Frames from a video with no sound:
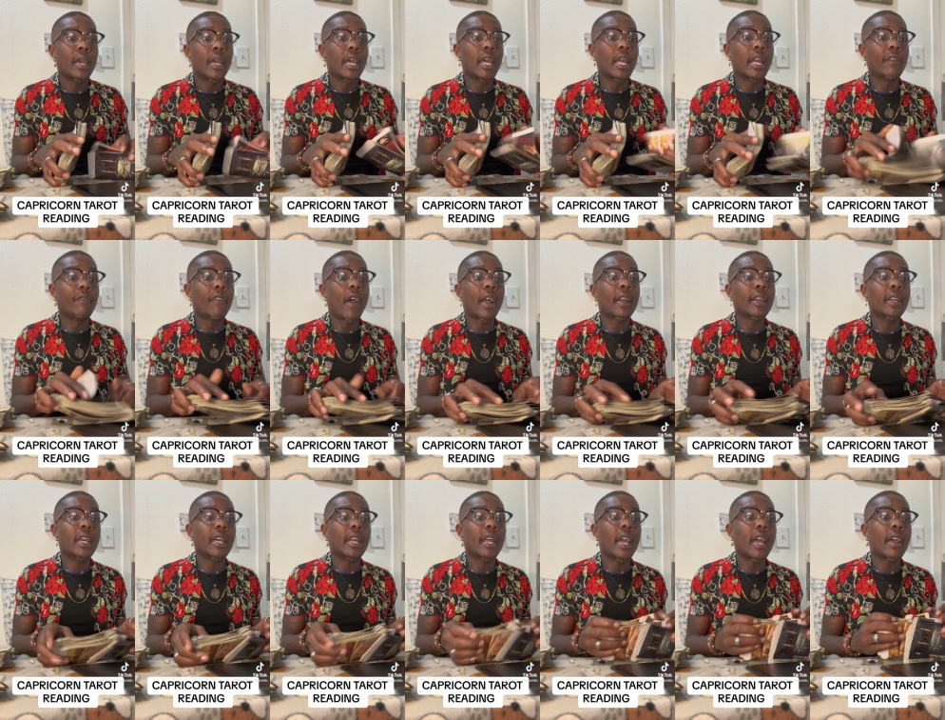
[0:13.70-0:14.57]
And if I can
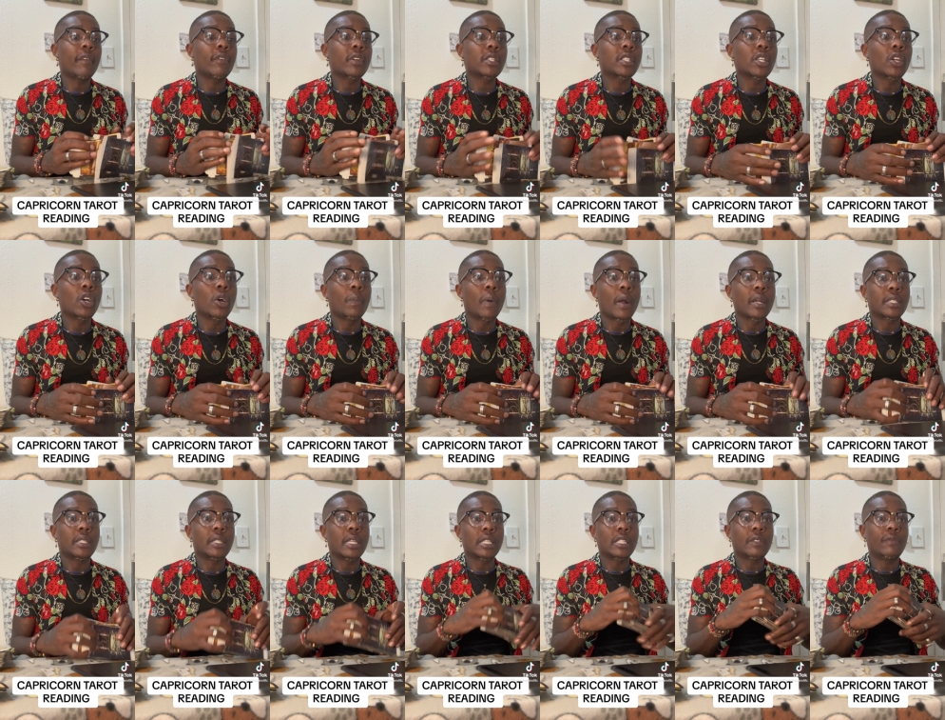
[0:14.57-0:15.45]
get every single
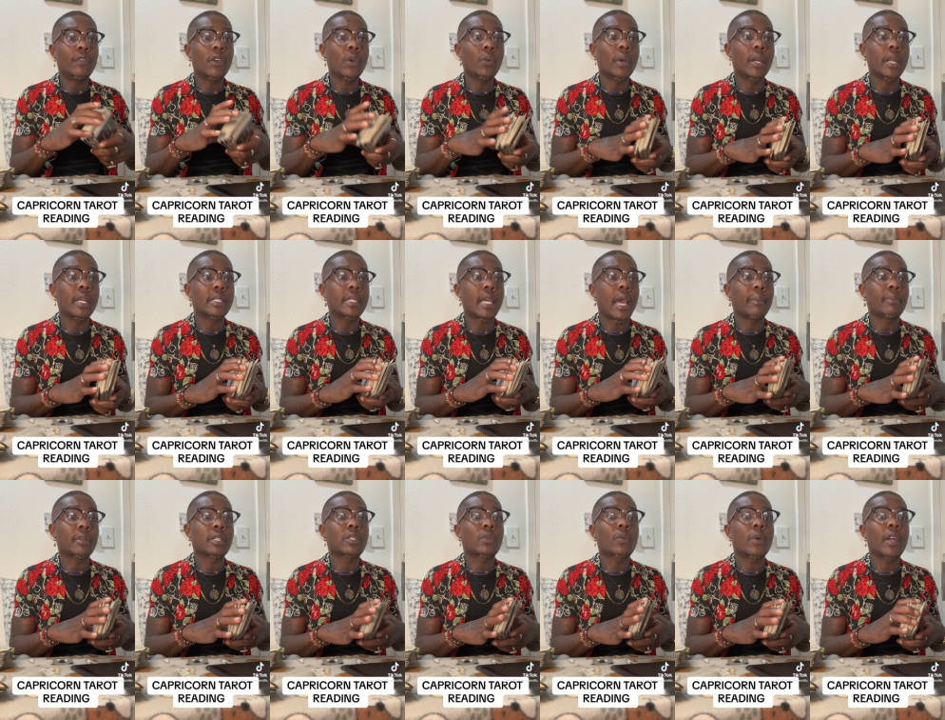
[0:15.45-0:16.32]
person that's viewing to tap
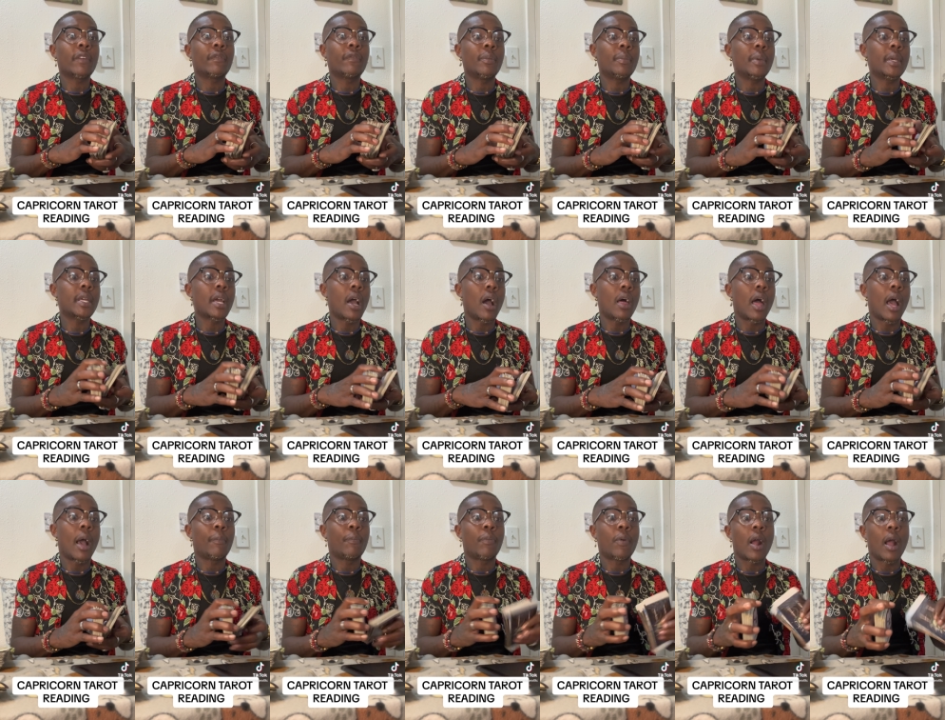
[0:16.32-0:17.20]
the screen for me, y'all,
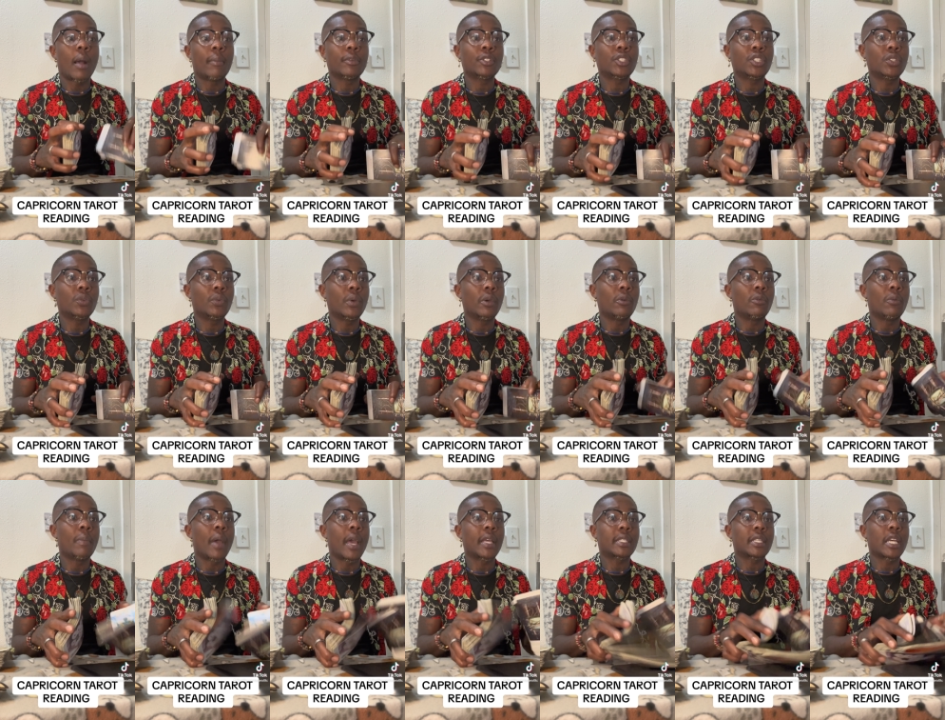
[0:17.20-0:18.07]
I promise you it will
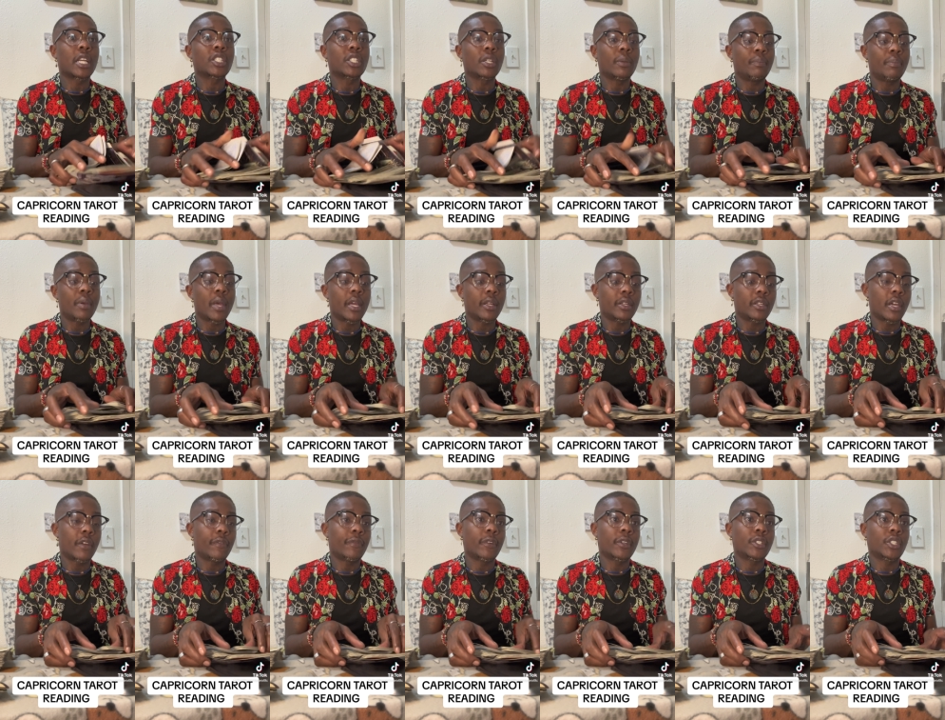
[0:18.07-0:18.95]
make such a big
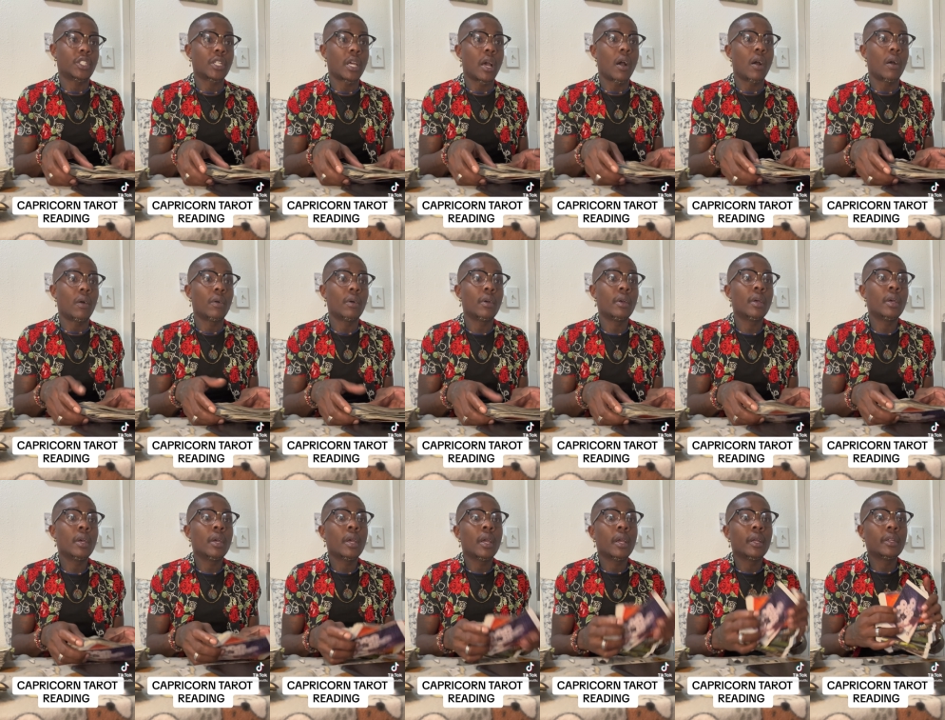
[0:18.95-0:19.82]
difference, y'all.
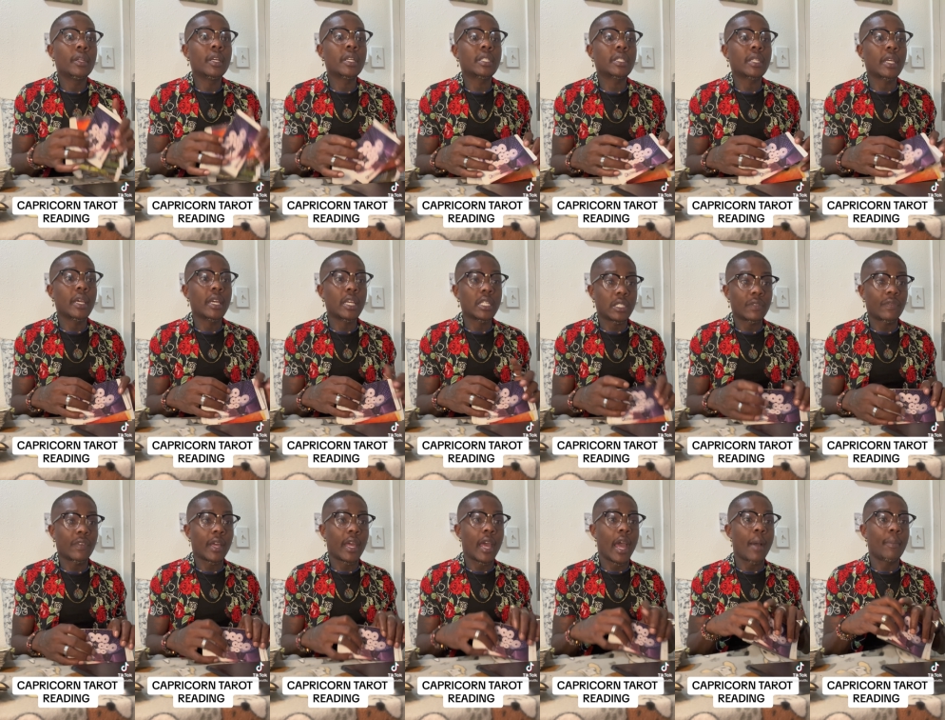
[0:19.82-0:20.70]
This is
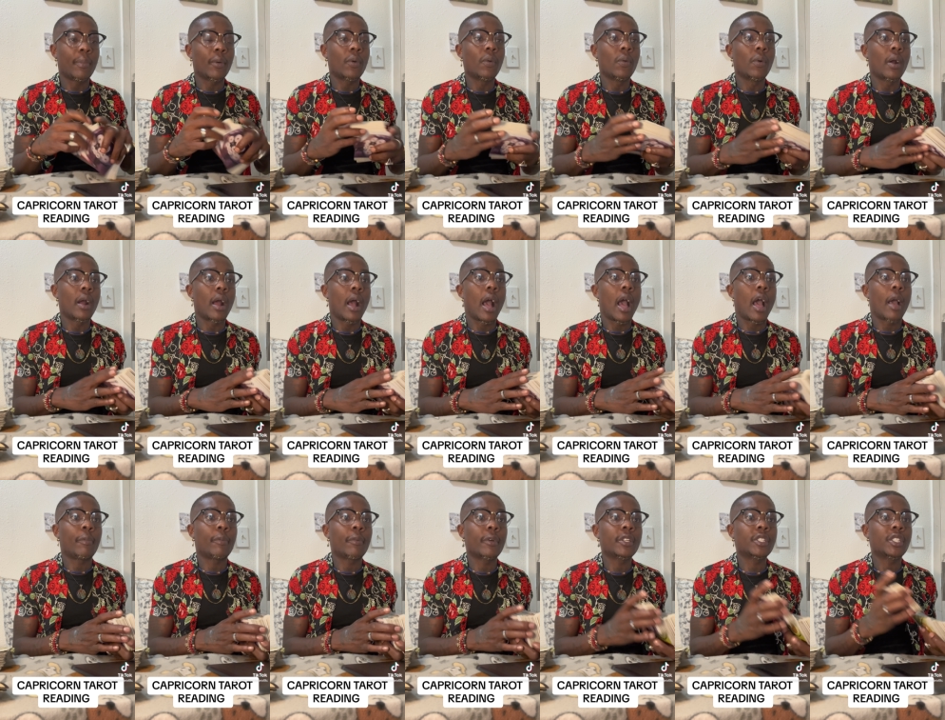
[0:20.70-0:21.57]
for Capricorn. I
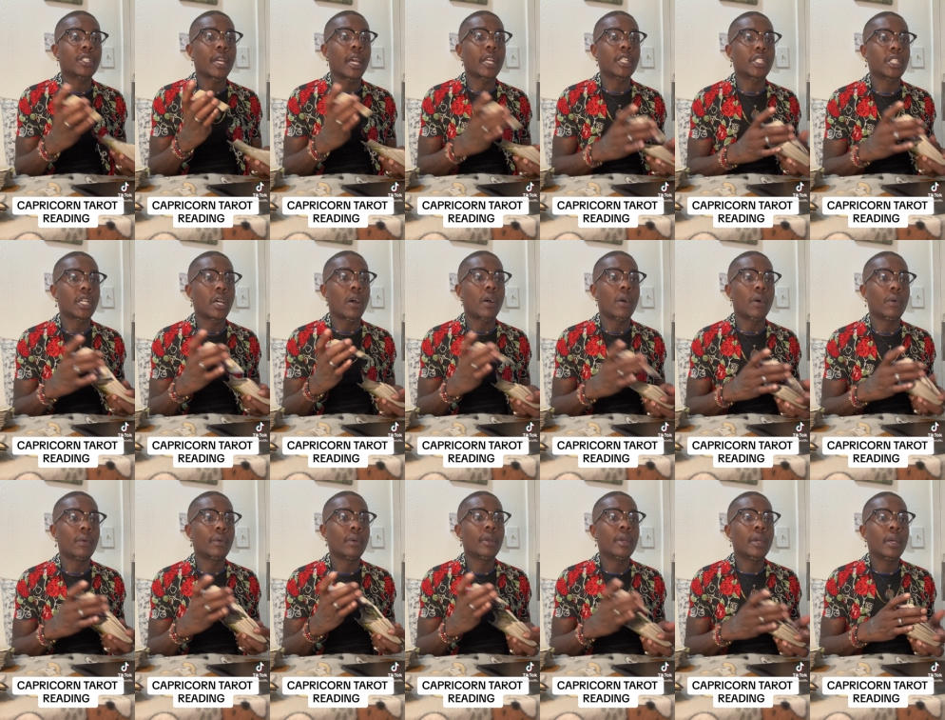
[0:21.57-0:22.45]
appreciate
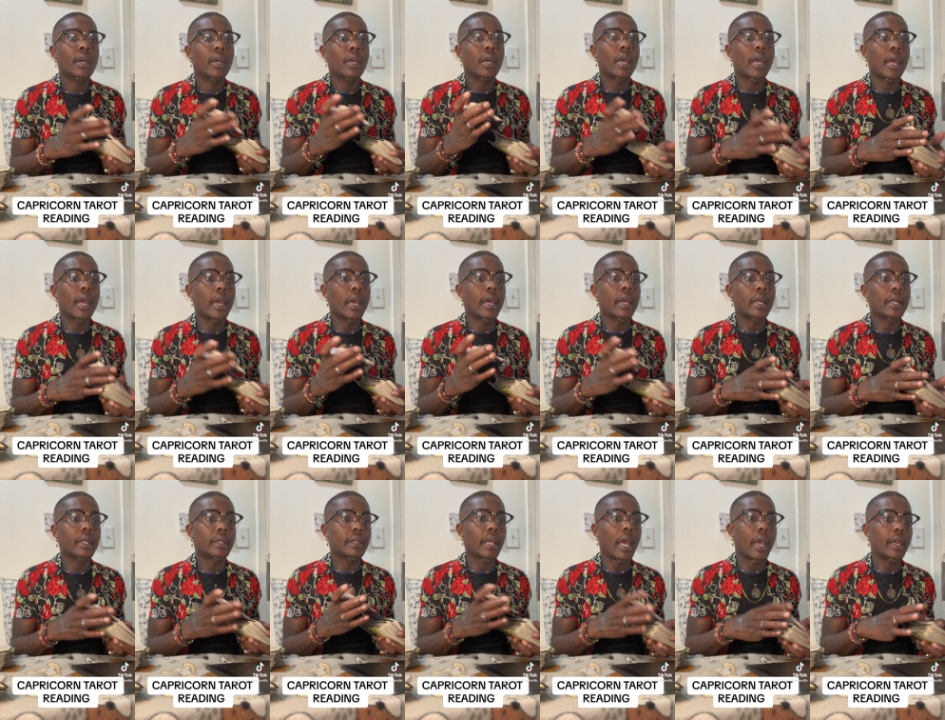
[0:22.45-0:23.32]
y'all
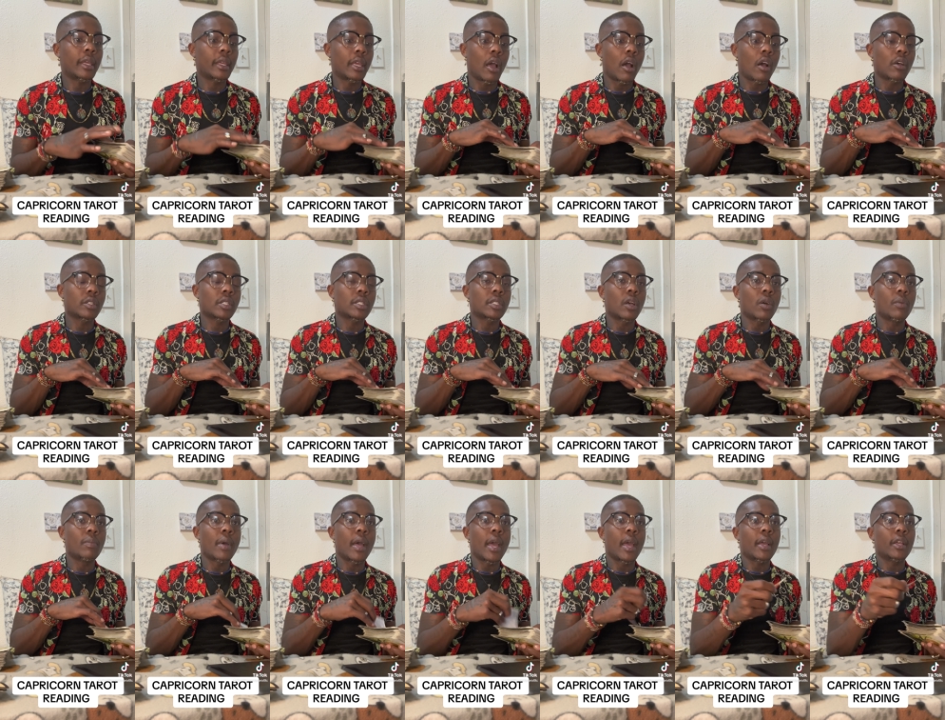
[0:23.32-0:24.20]
and thank y'all so
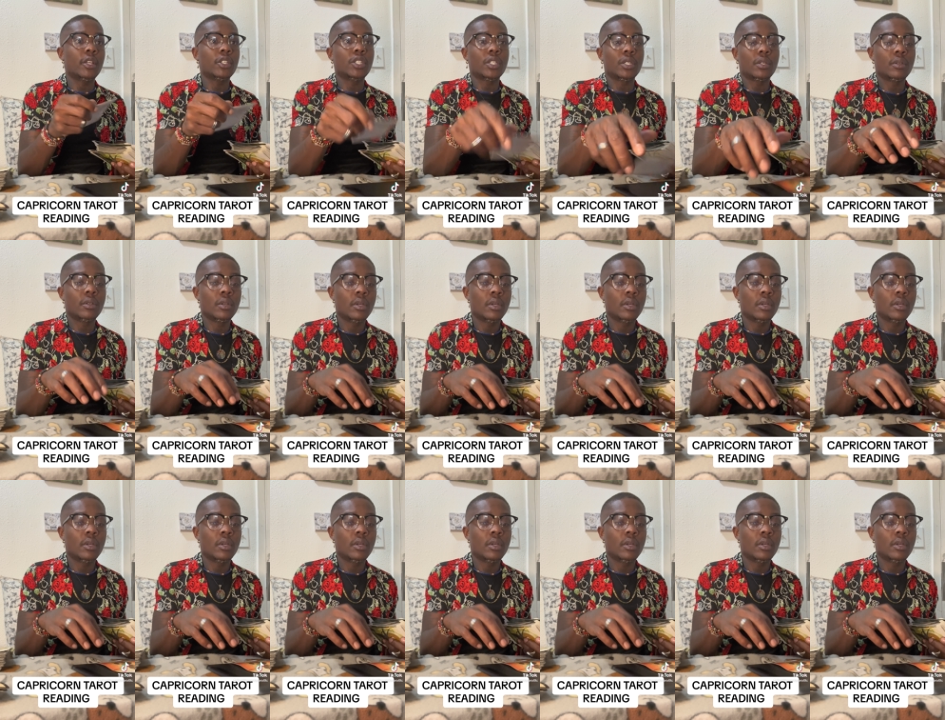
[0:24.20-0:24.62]
much.